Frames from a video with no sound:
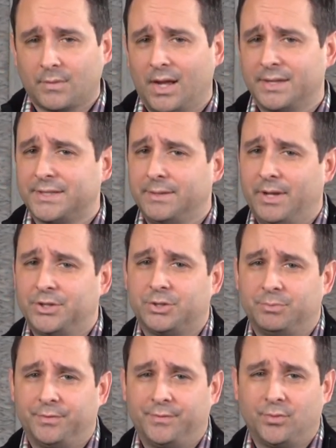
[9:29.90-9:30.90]
As I
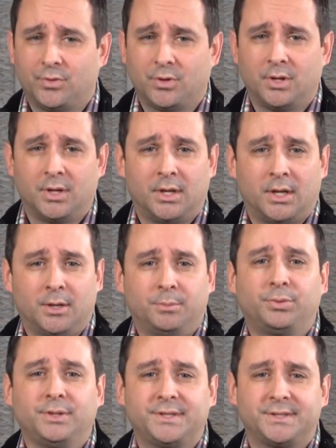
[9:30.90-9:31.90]
mentioned before,
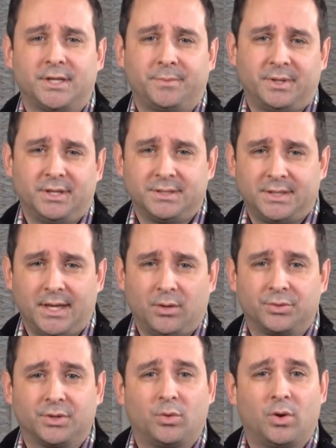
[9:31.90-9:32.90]
please set up an intake
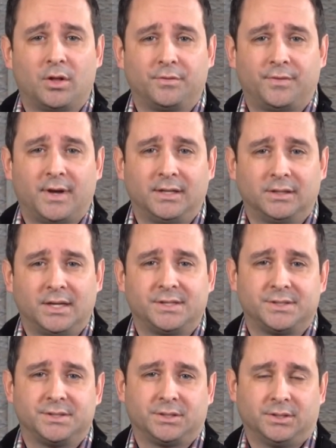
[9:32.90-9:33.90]
with a qualified
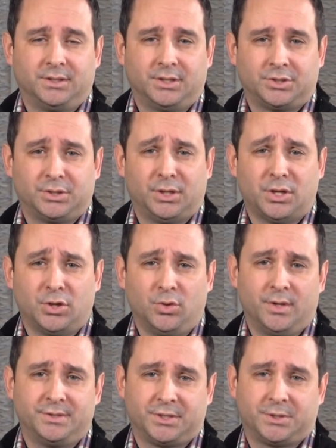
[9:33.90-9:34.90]
licensed clinician who
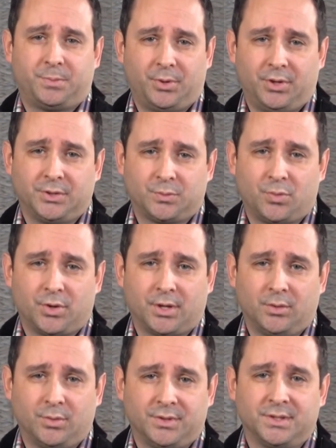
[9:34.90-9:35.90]
has experience
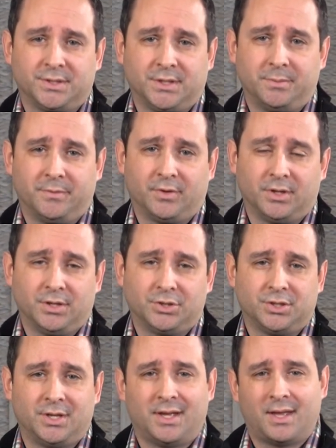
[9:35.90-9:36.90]
working with this type of
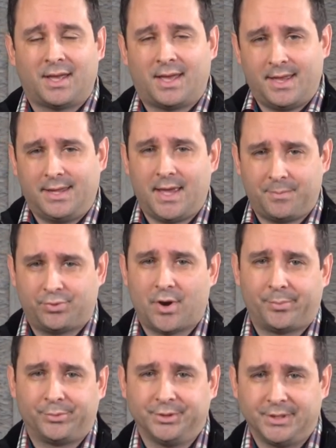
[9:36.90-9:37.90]
condition and get
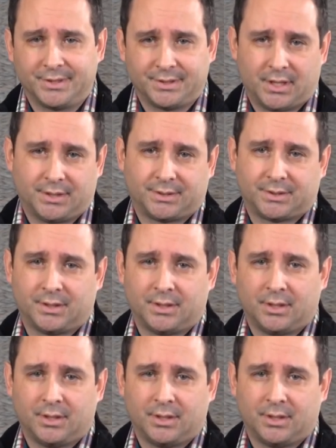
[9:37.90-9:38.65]
properly assessed.